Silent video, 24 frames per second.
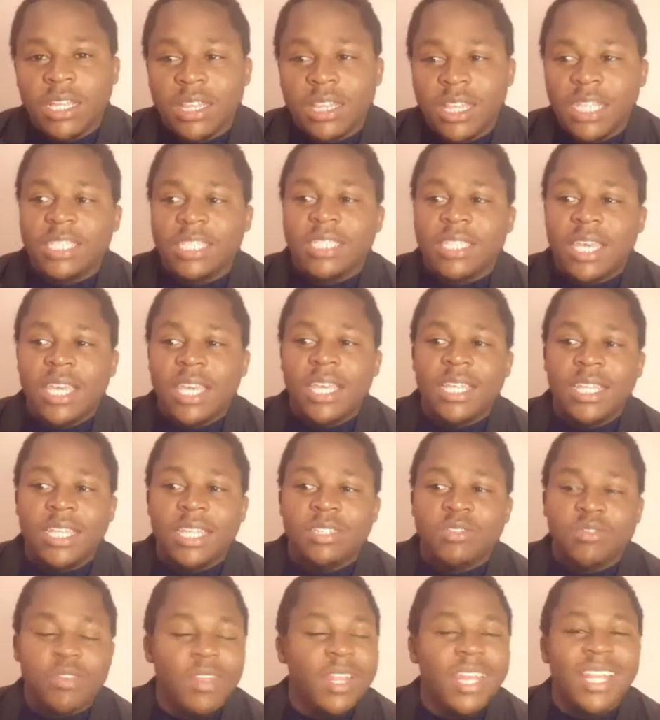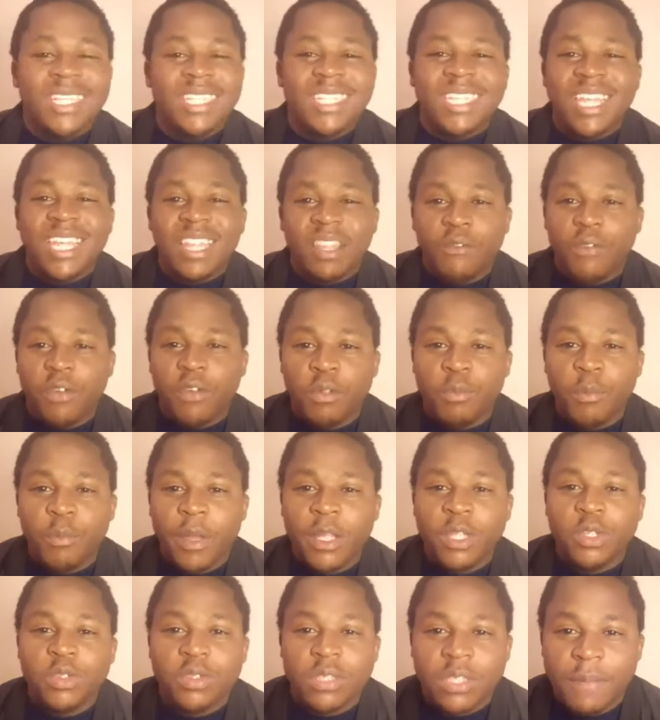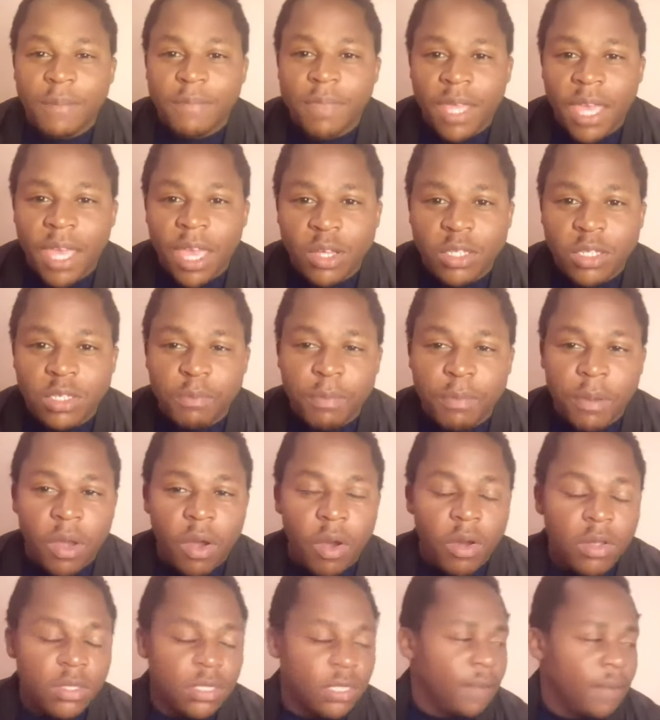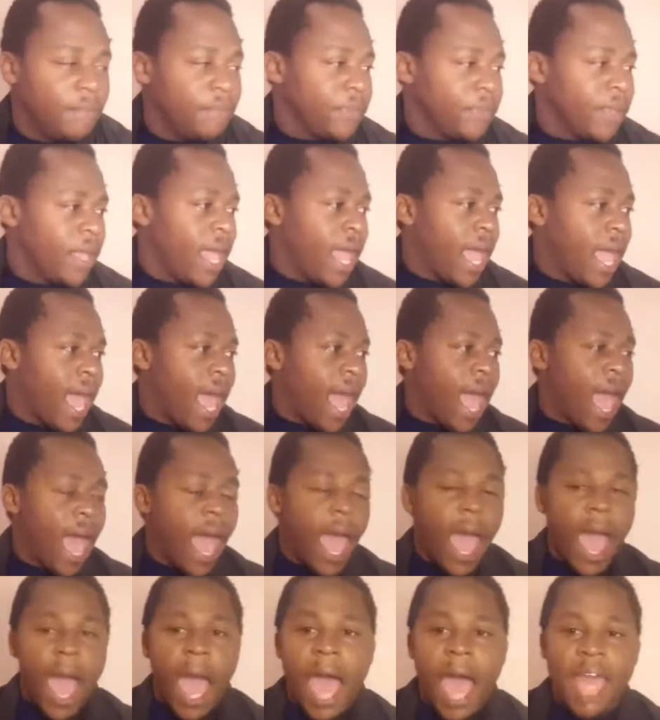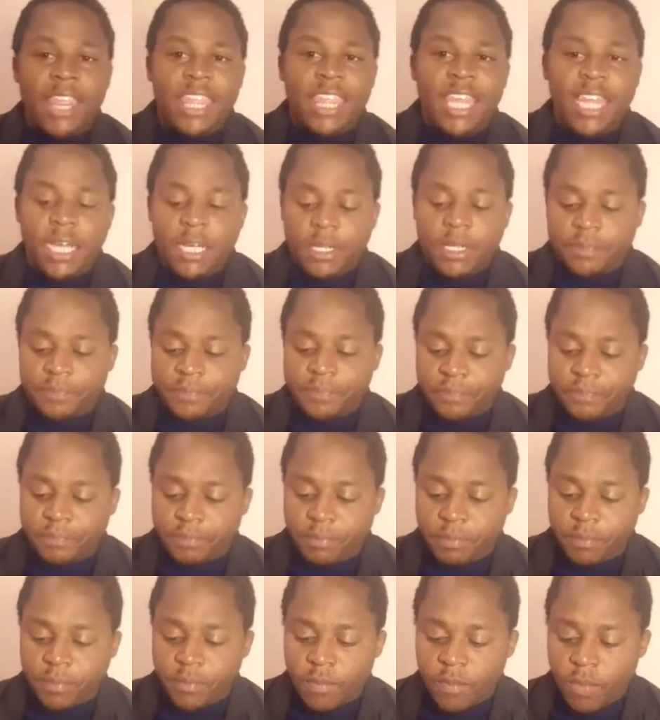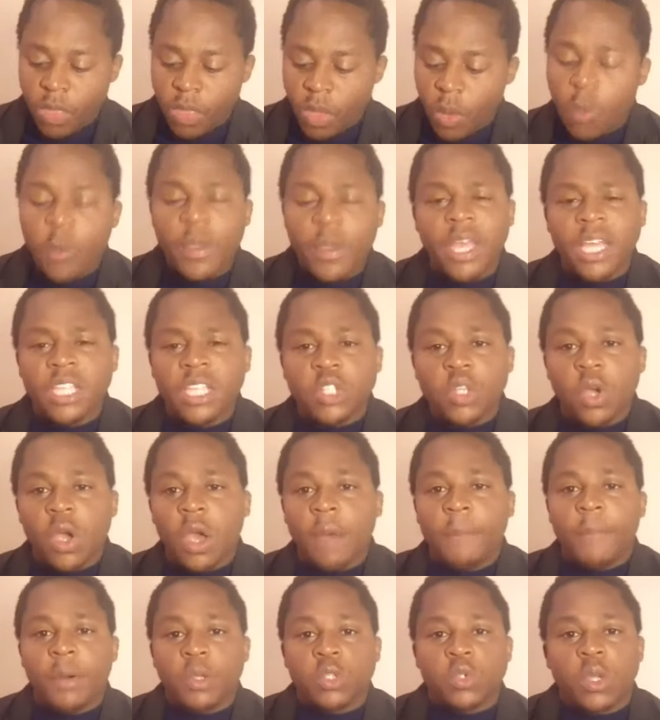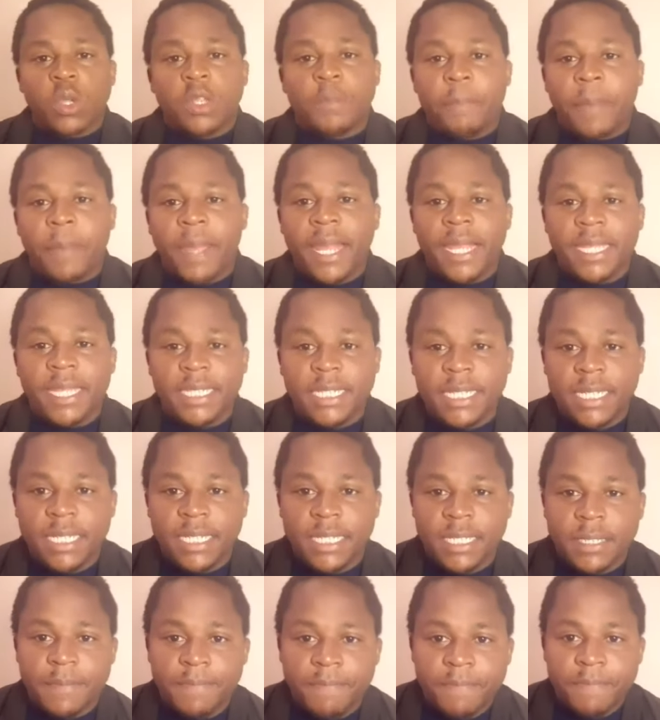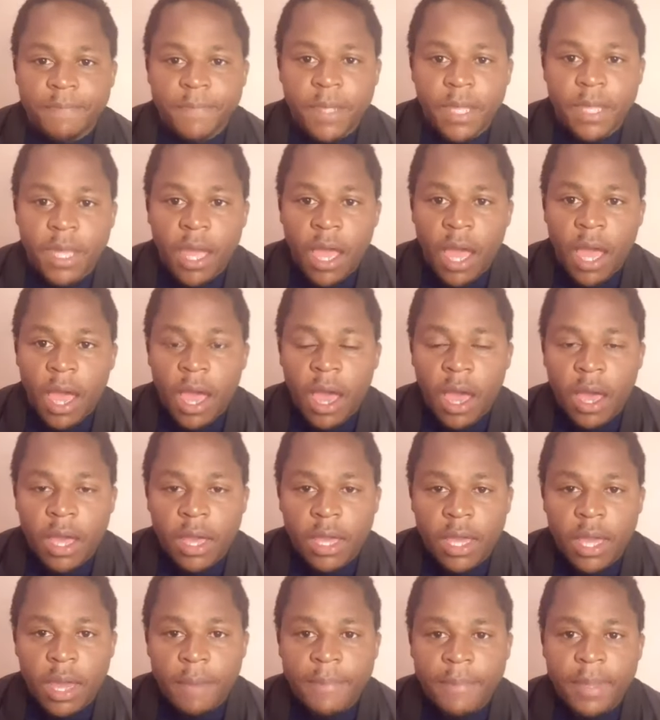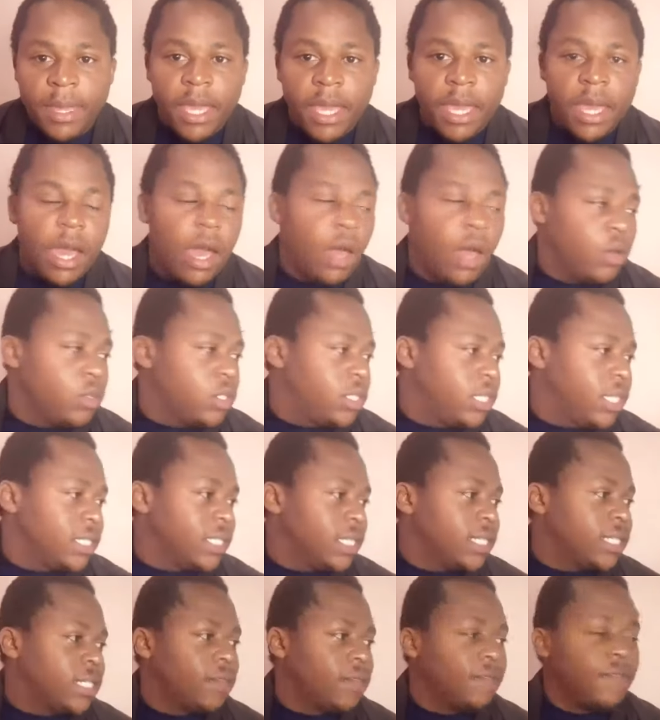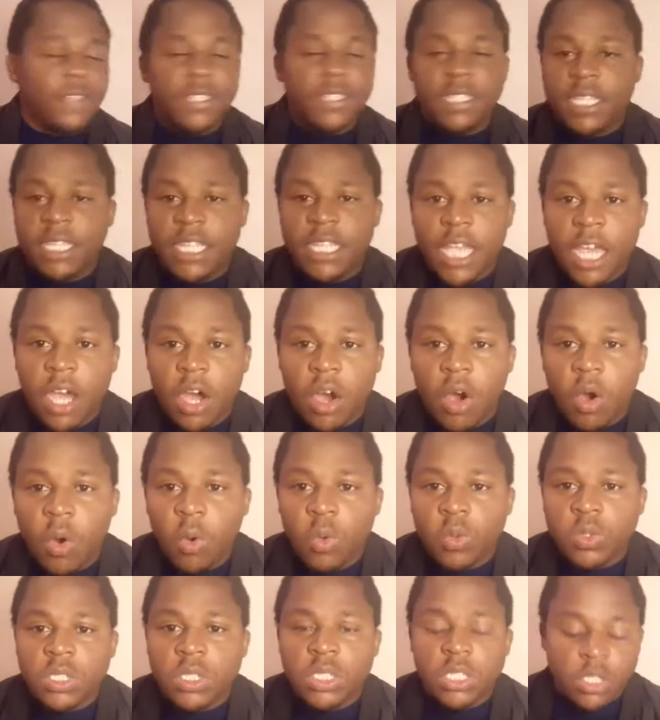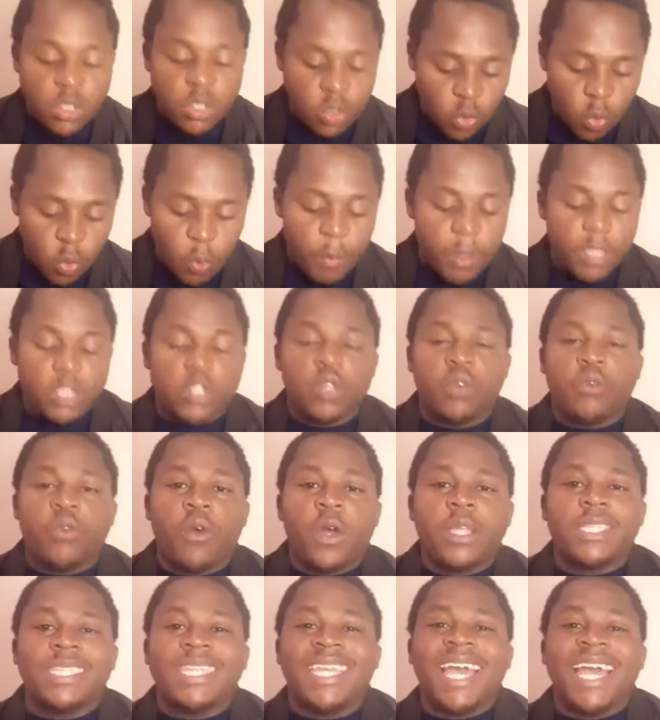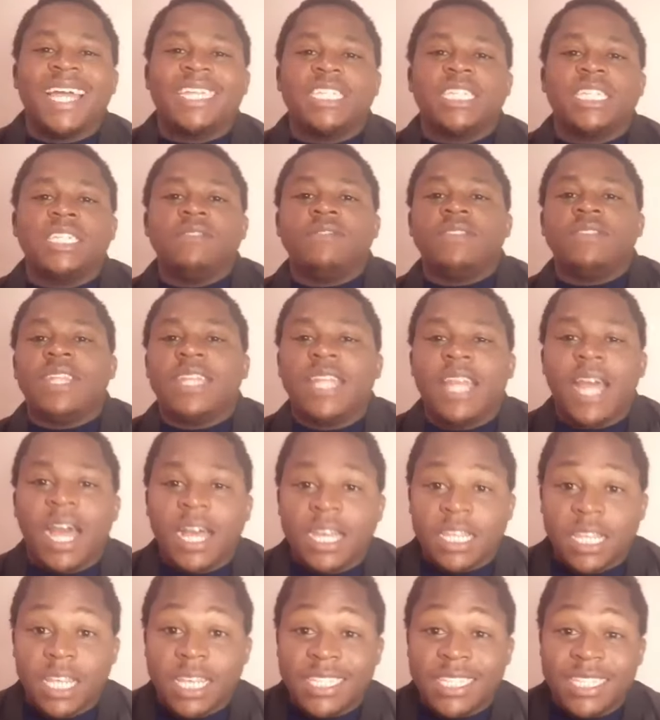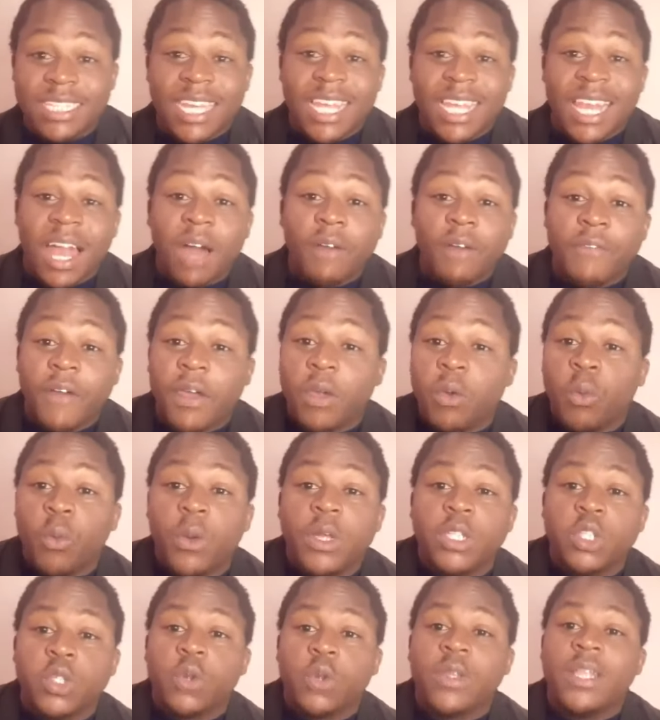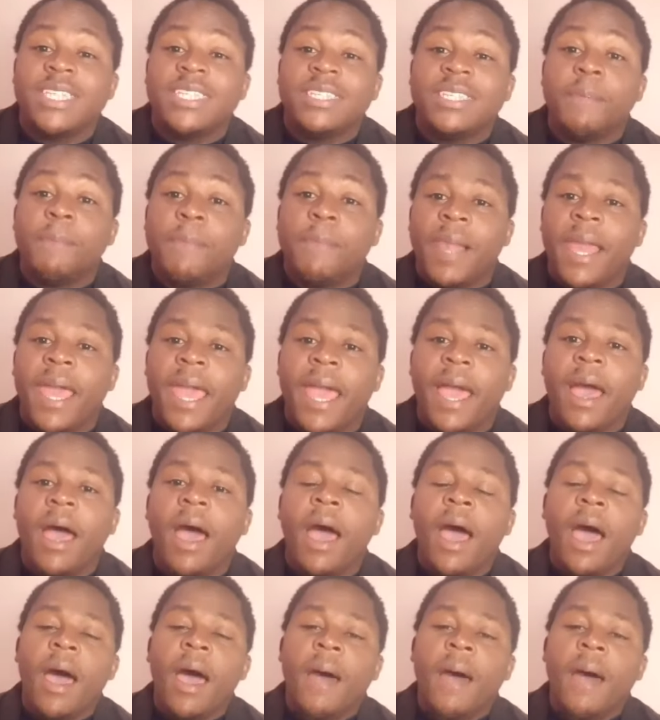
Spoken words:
this kid is really turning football into something else. Because I think we can talk about what Pele did, coming out as a 17-year-old, so much of what he achieves and exactly how far he went on as a player.